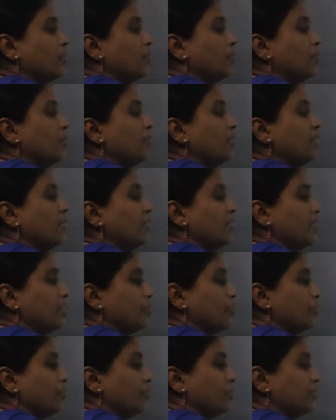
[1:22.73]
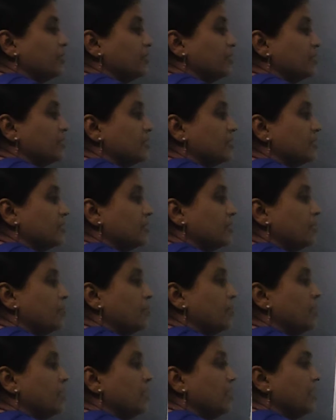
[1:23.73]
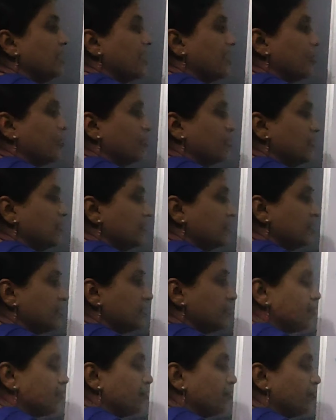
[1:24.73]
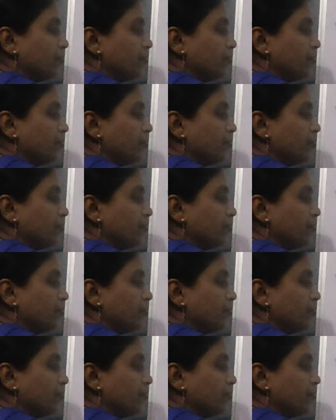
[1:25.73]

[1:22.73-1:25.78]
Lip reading: Many are present, many carpels.